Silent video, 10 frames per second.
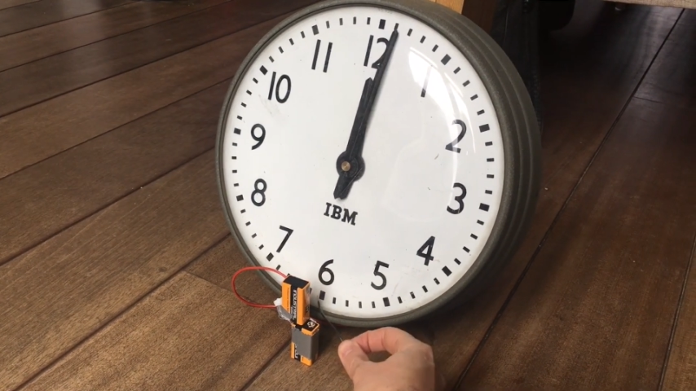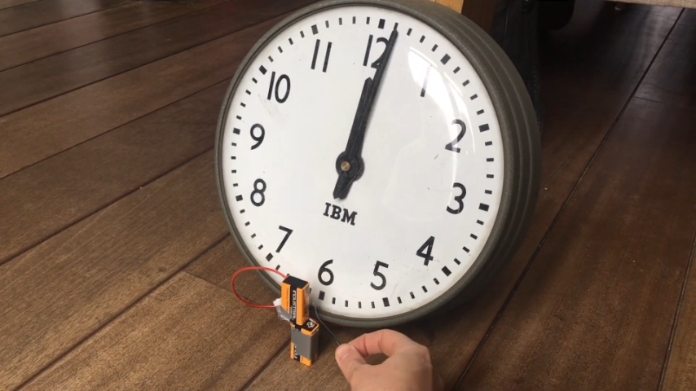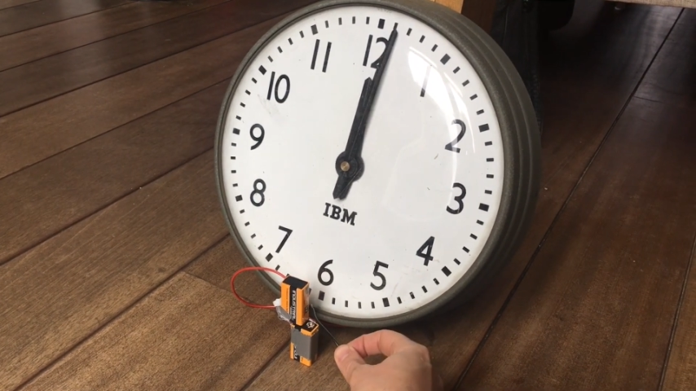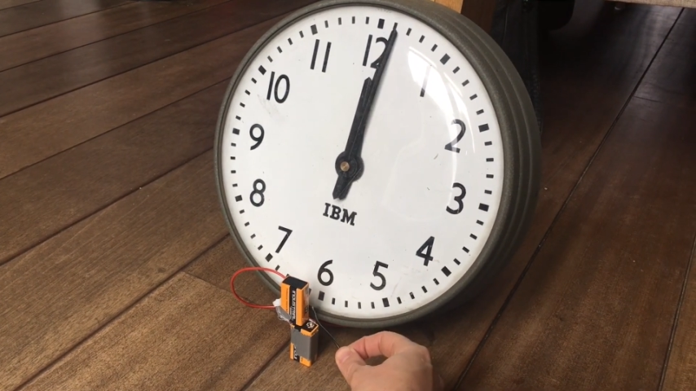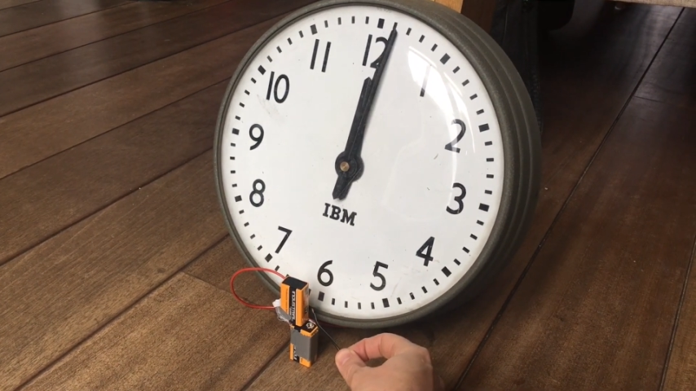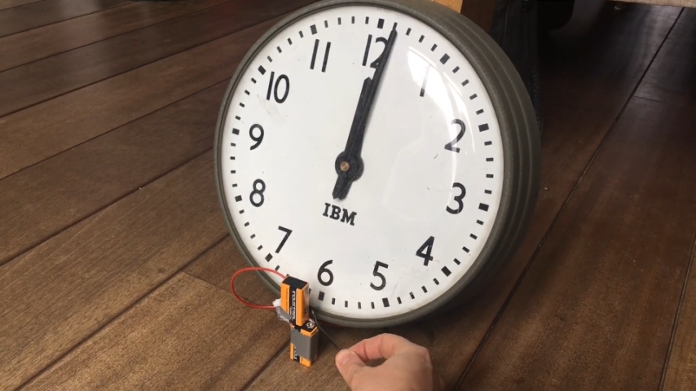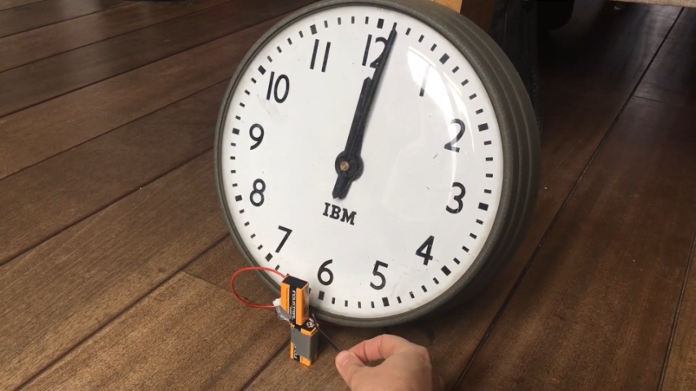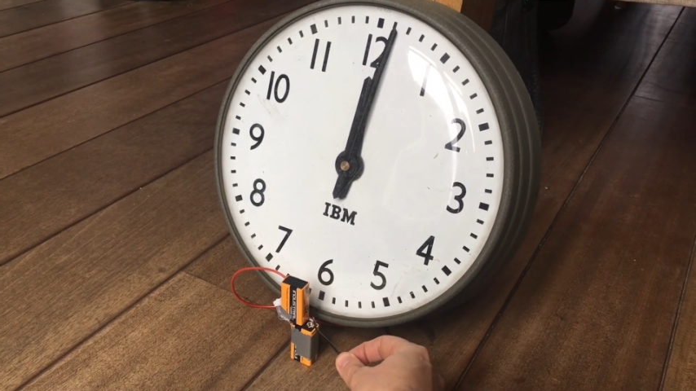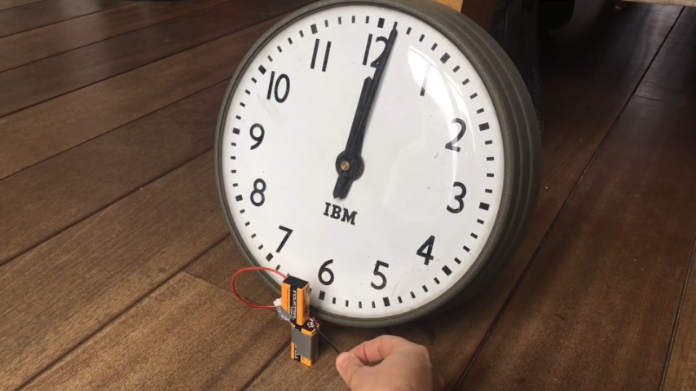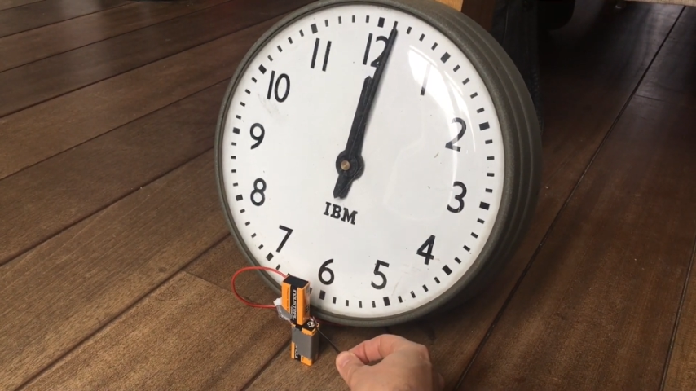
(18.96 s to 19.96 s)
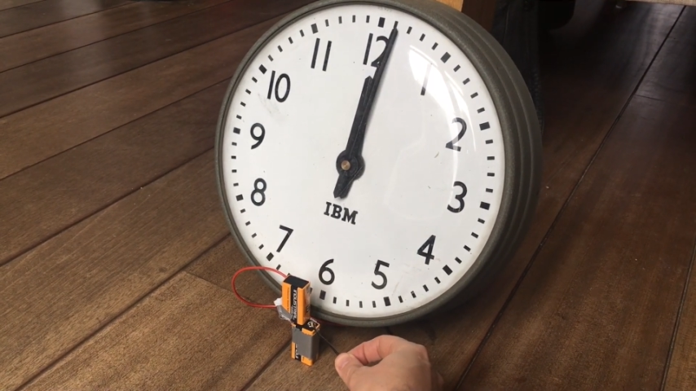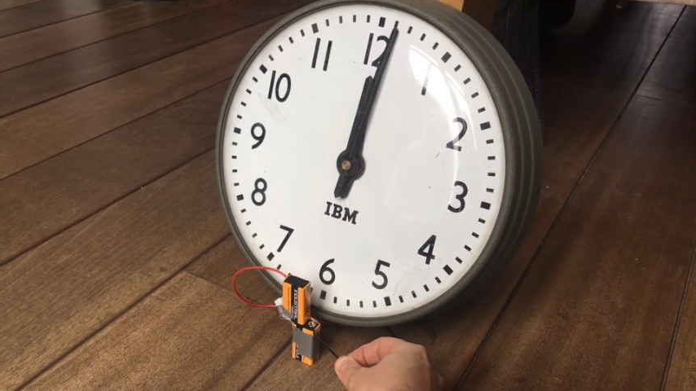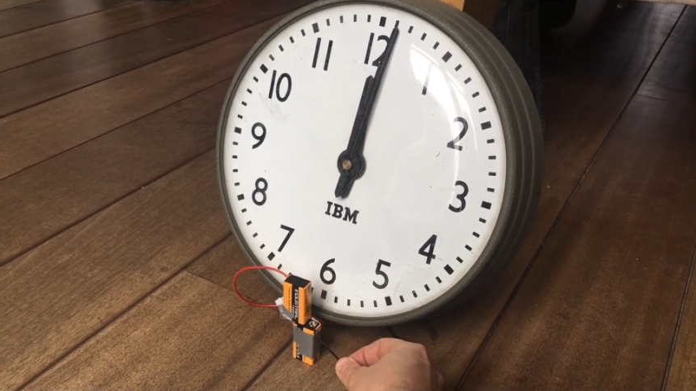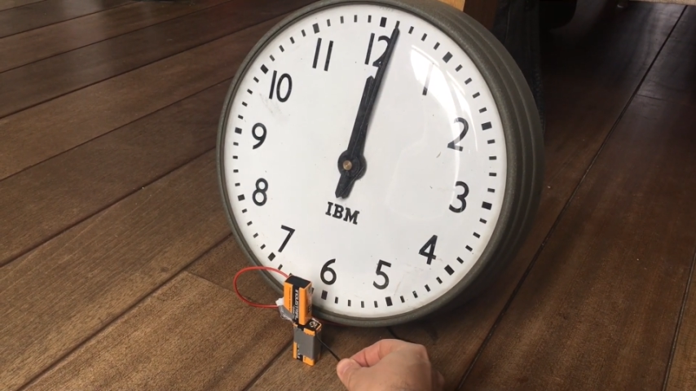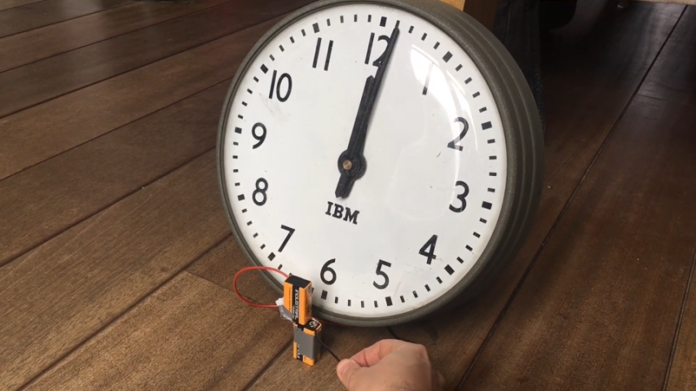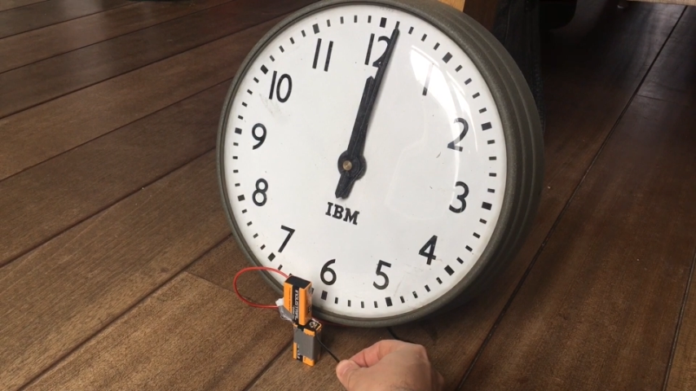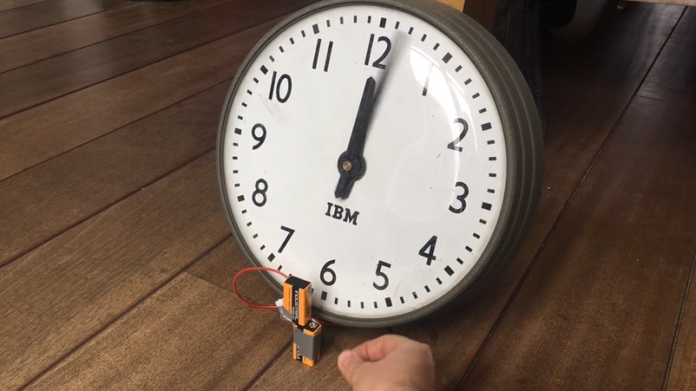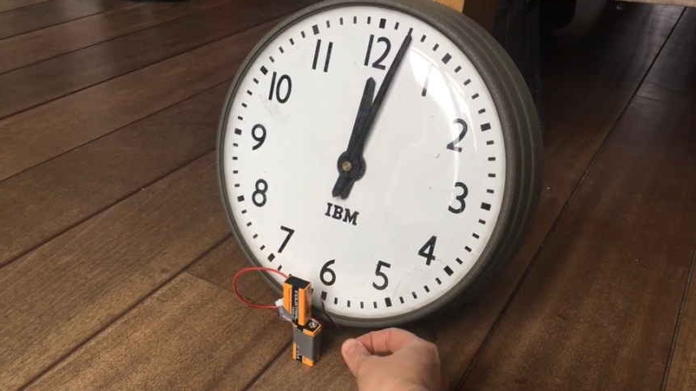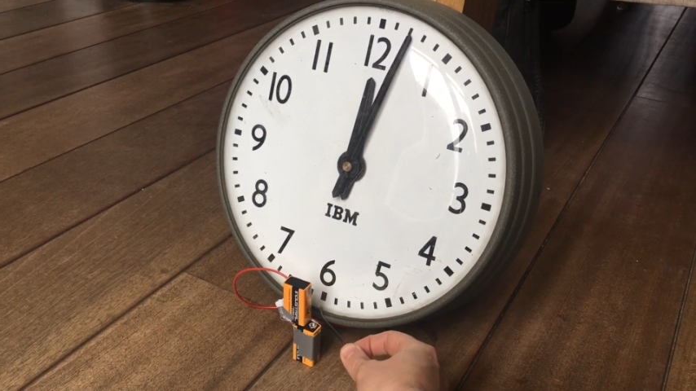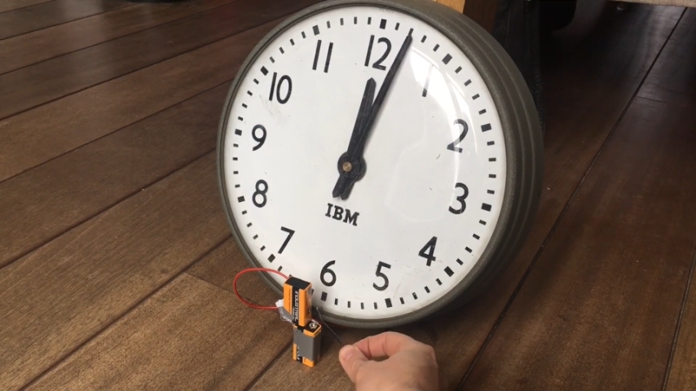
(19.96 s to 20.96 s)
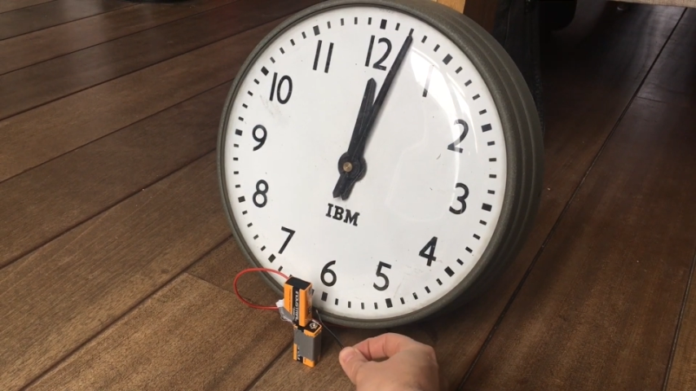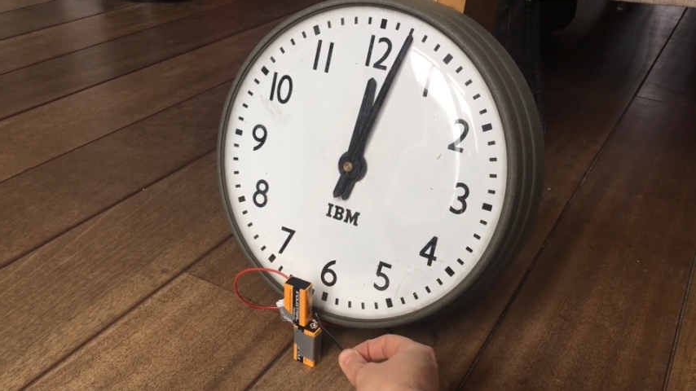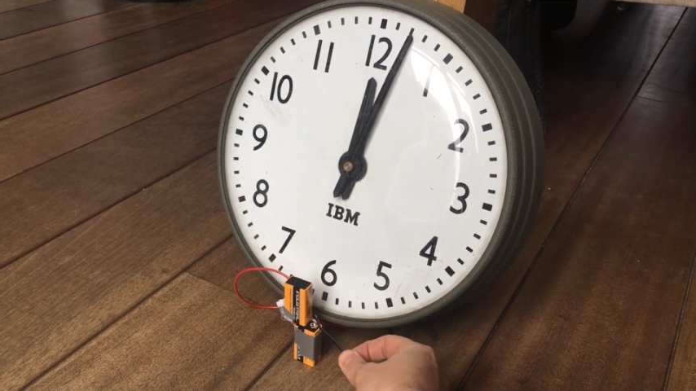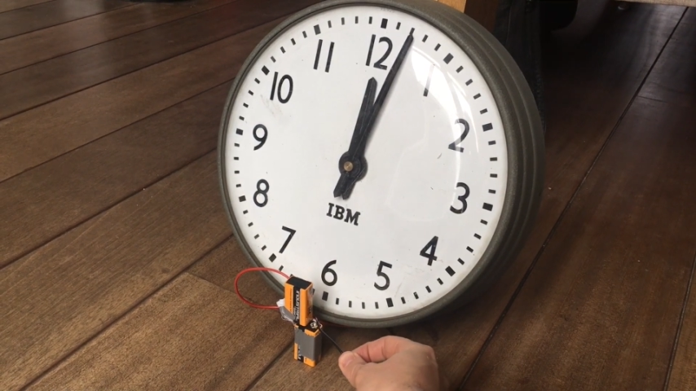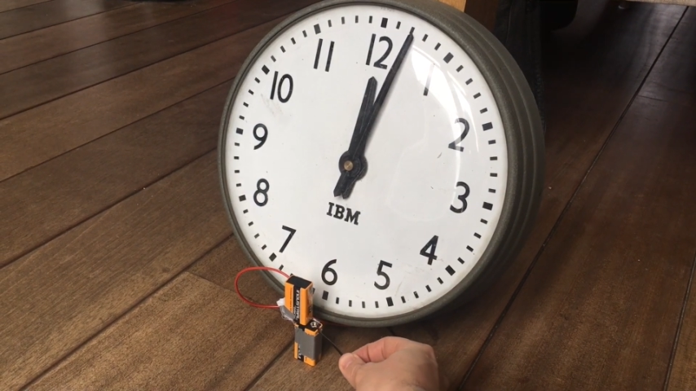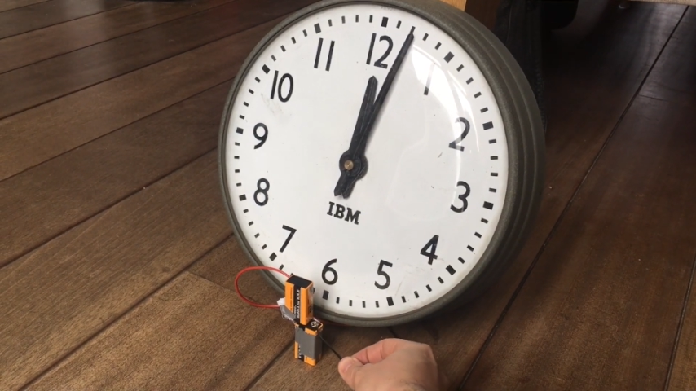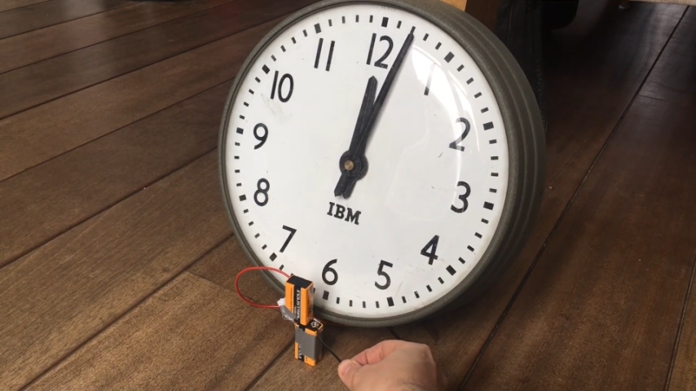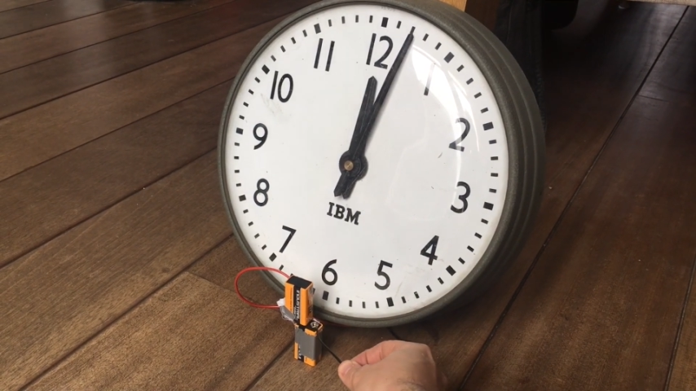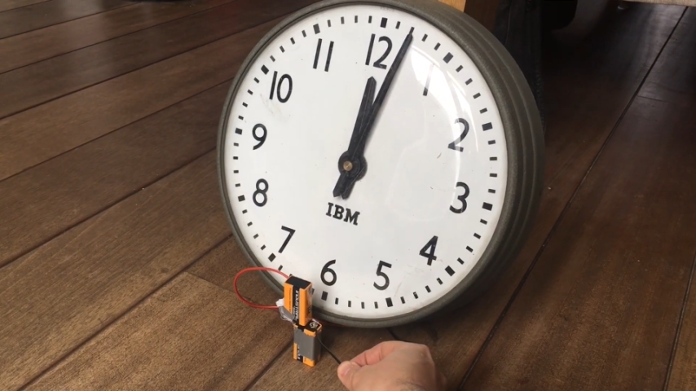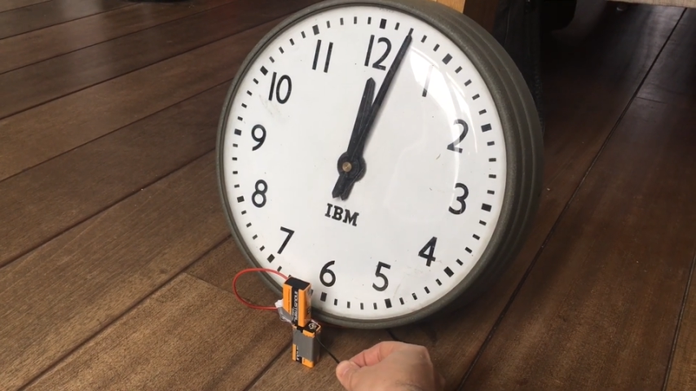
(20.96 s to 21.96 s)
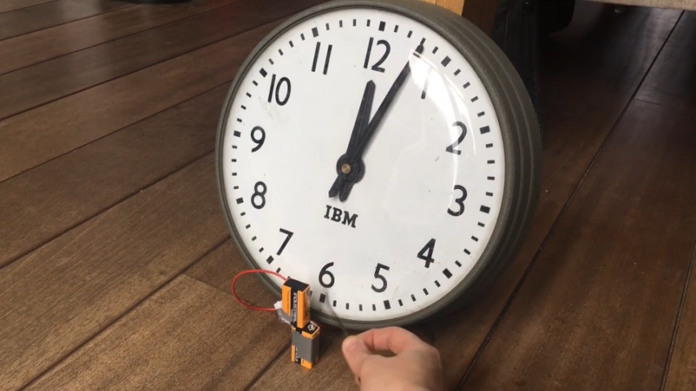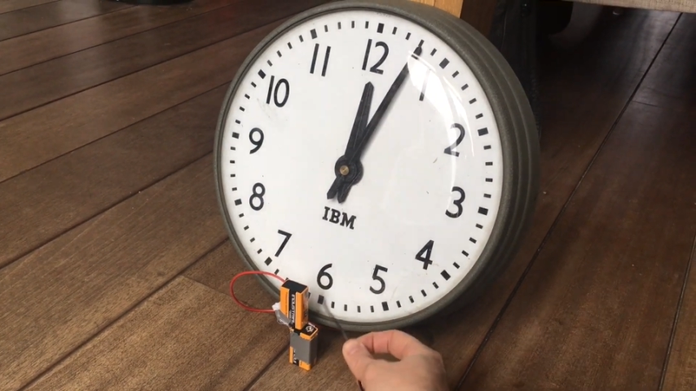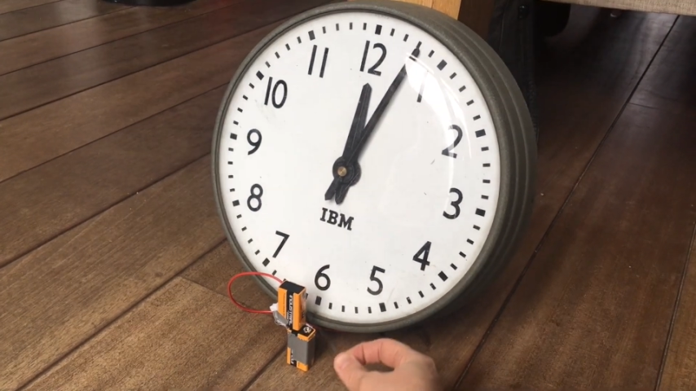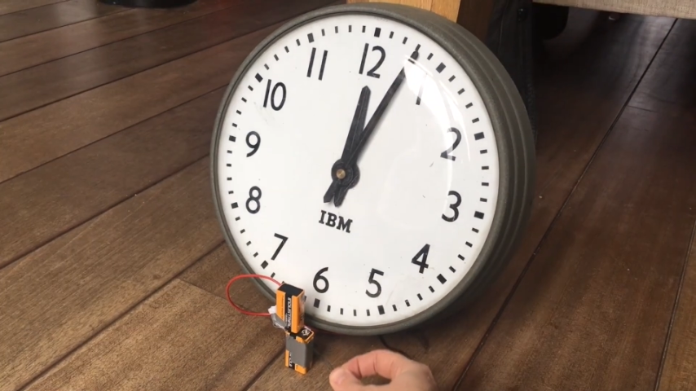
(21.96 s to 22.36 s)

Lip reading: (no speaker visible)